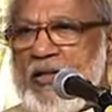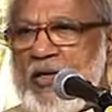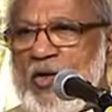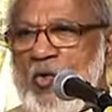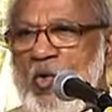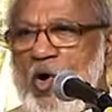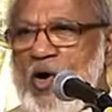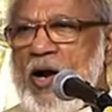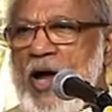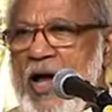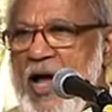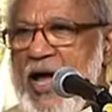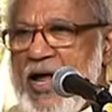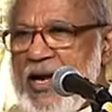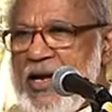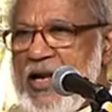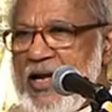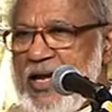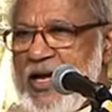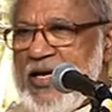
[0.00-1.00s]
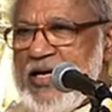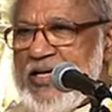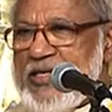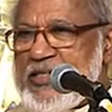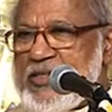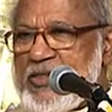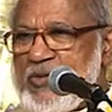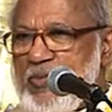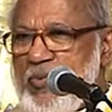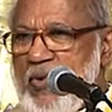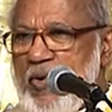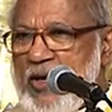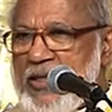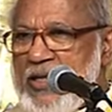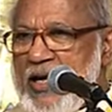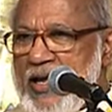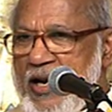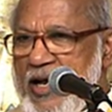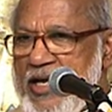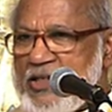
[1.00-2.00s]
Your hand is for
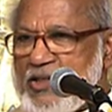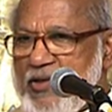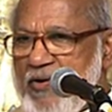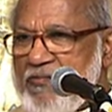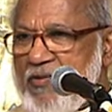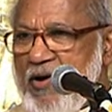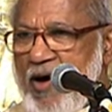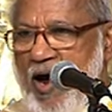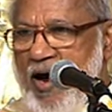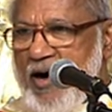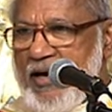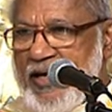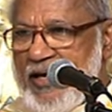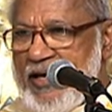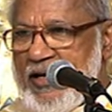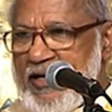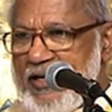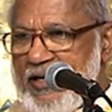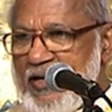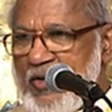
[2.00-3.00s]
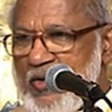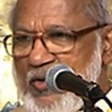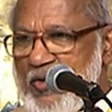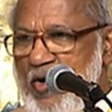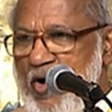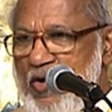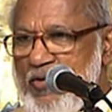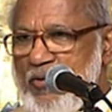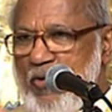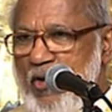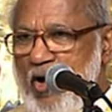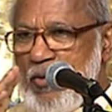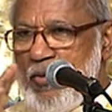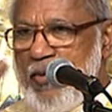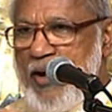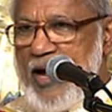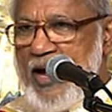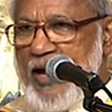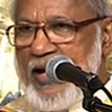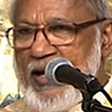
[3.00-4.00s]
the grace of God, eh? Not for
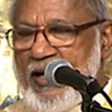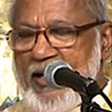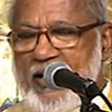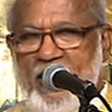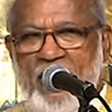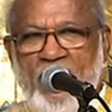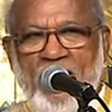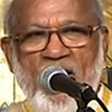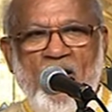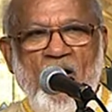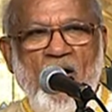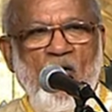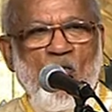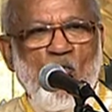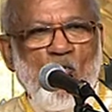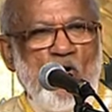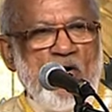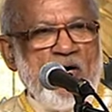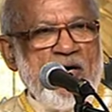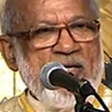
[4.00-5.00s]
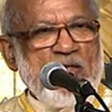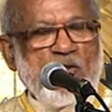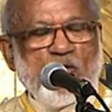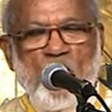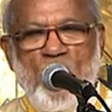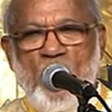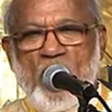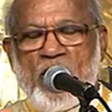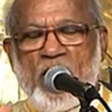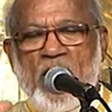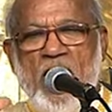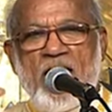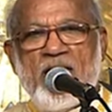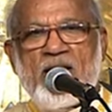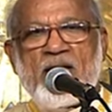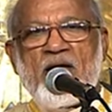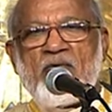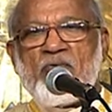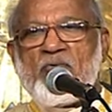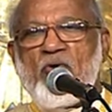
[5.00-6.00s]
my words or
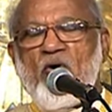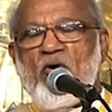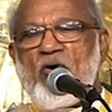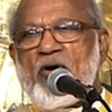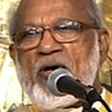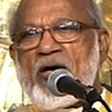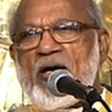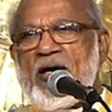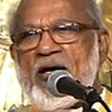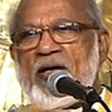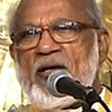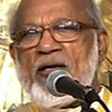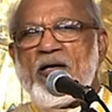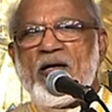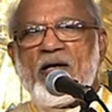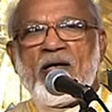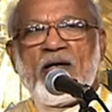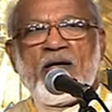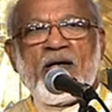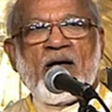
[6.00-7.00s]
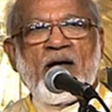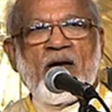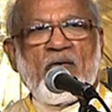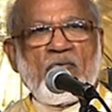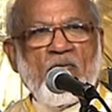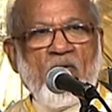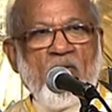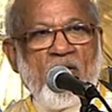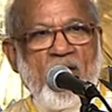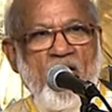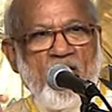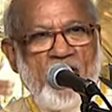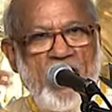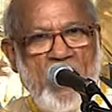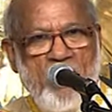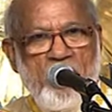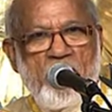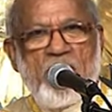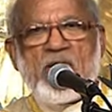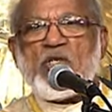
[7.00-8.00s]
neither for, uh, for our
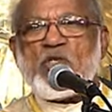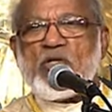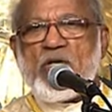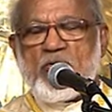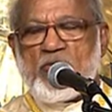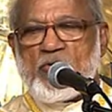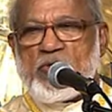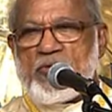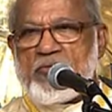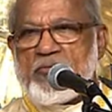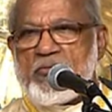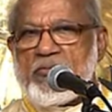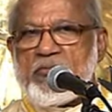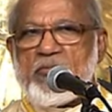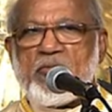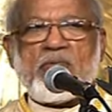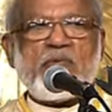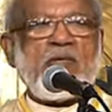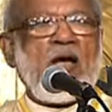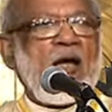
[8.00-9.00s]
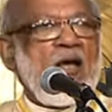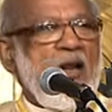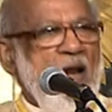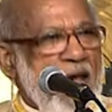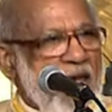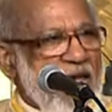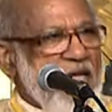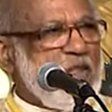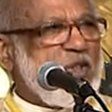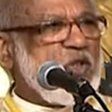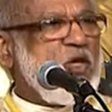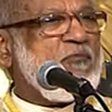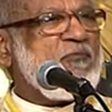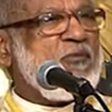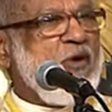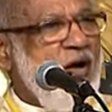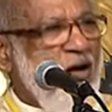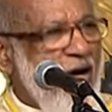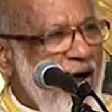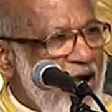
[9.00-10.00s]
ambitions. The grace
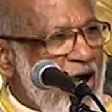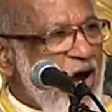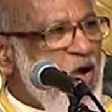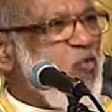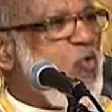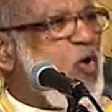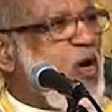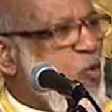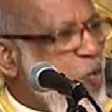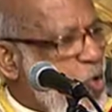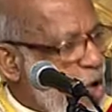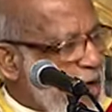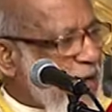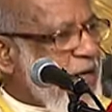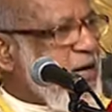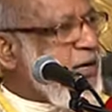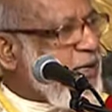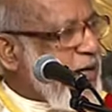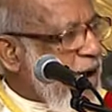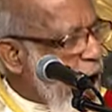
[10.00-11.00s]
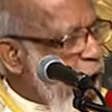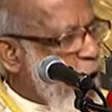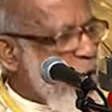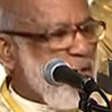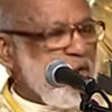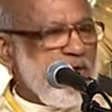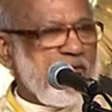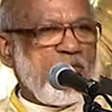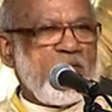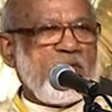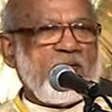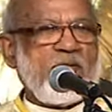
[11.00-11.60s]
of God will work it out.